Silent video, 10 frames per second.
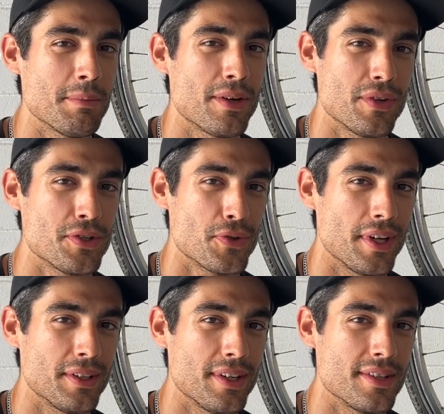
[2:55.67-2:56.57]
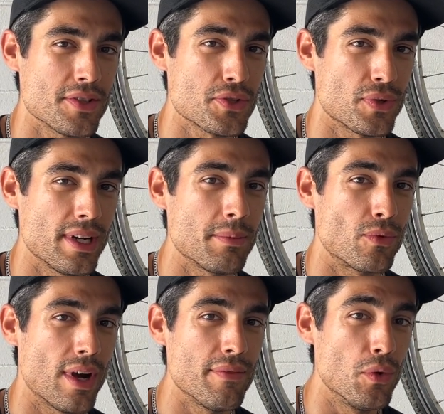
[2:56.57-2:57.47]
my rear derailleur is a SRAM
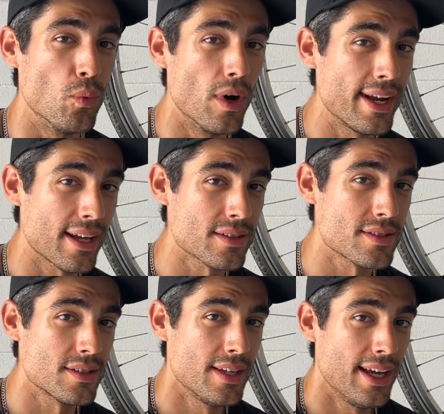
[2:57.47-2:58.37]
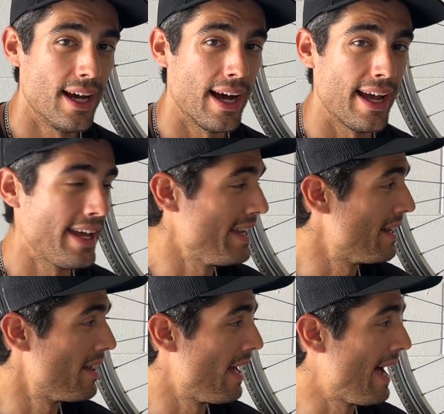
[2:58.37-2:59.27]
Rival 1X.
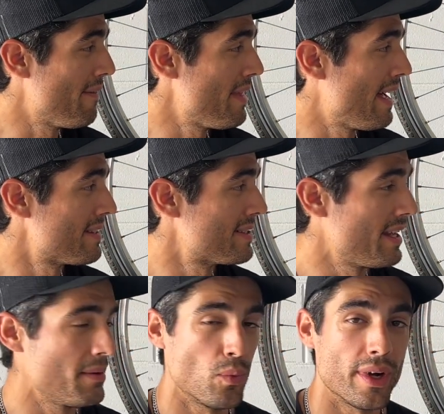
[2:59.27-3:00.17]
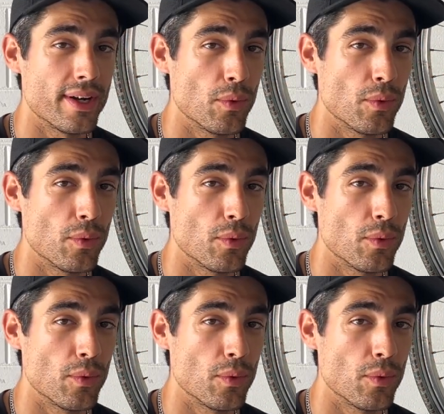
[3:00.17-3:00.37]
I have that set up where it